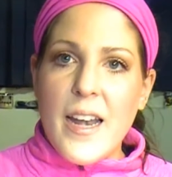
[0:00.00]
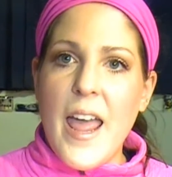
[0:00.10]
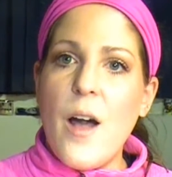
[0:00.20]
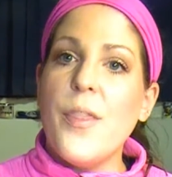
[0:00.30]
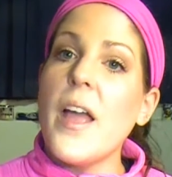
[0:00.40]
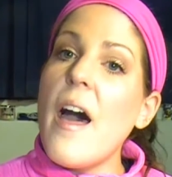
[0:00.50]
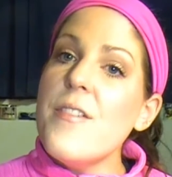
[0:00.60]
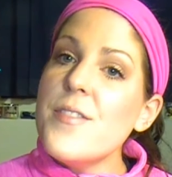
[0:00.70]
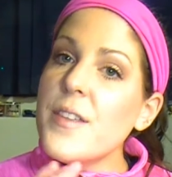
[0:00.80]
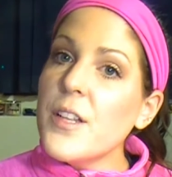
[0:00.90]
Now, the
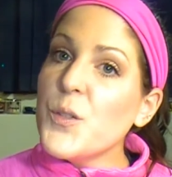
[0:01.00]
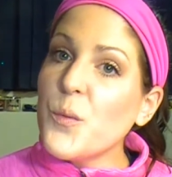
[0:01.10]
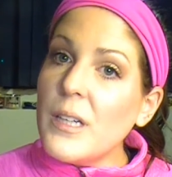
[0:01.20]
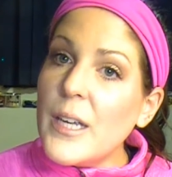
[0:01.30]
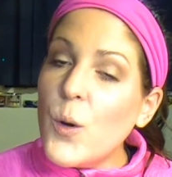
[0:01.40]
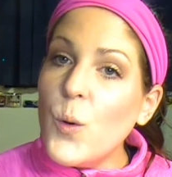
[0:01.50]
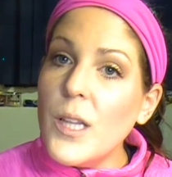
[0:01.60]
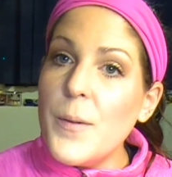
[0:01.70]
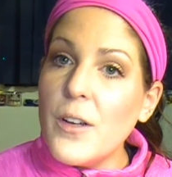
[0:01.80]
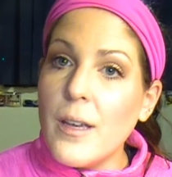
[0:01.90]
other thing that's really
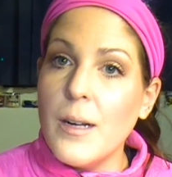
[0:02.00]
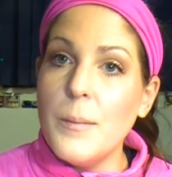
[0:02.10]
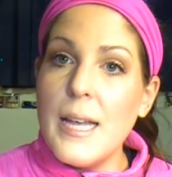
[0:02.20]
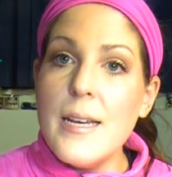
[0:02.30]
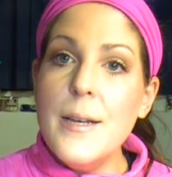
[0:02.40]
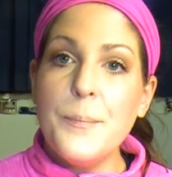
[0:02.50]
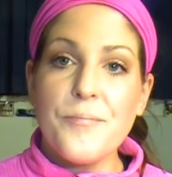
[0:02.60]
cool about YoungBlood